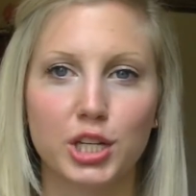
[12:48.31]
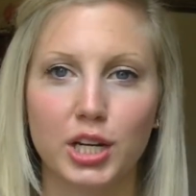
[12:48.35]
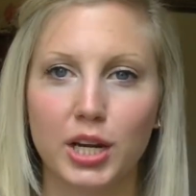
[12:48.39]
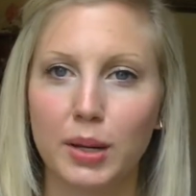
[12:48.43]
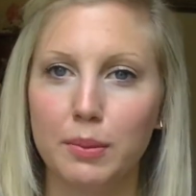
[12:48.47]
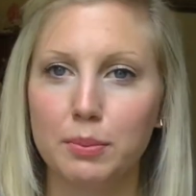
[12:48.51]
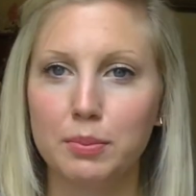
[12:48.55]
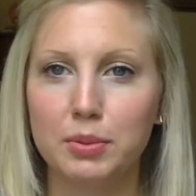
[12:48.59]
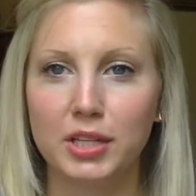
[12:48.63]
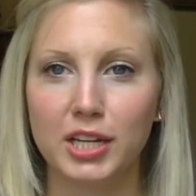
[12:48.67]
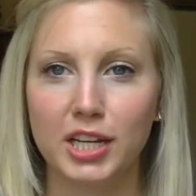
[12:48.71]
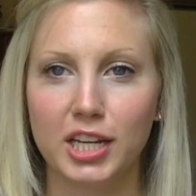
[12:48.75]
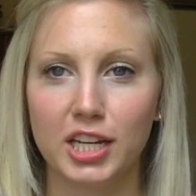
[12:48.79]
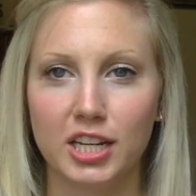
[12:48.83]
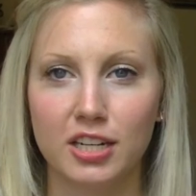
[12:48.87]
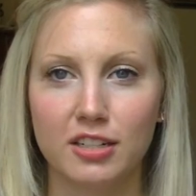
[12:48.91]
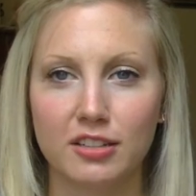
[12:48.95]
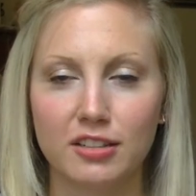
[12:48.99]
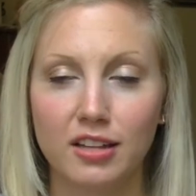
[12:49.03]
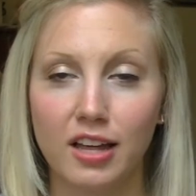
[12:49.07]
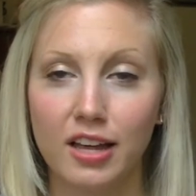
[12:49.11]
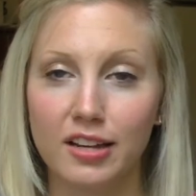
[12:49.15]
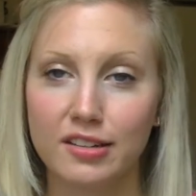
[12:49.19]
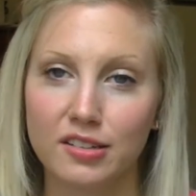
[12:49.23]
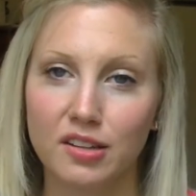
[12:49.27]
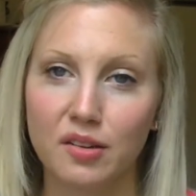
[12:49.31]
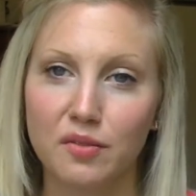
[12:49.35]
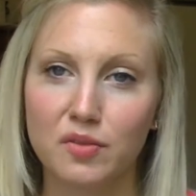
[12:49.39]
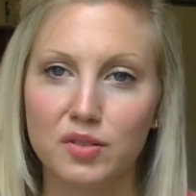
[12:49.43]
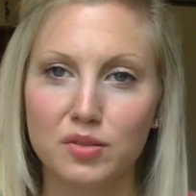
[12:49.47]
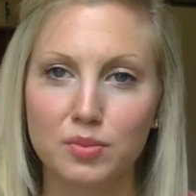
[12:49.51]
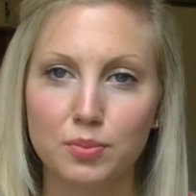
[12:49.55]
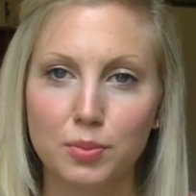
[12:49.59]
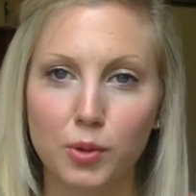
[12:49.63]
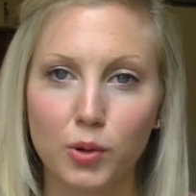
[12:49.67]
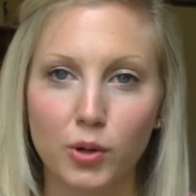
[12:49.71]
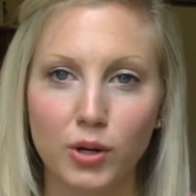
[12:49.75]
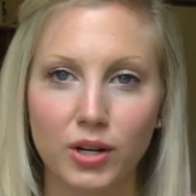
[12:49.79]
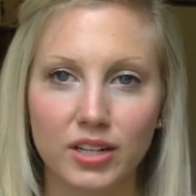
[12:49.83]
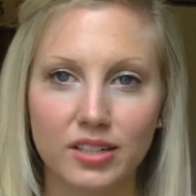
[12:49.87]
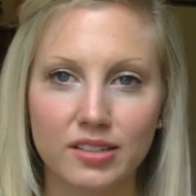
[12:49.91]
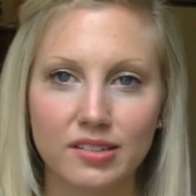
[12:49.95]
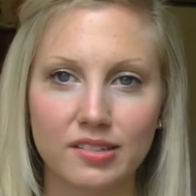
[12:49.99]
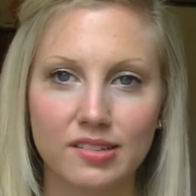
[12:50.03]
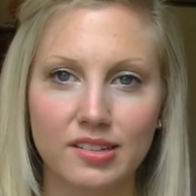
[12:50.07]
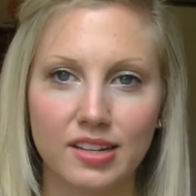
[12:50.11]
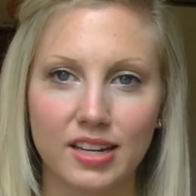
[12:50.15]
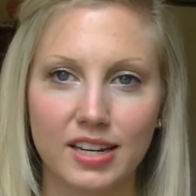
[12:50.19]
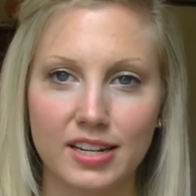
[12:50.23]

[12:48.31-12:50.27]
and I played lots of sports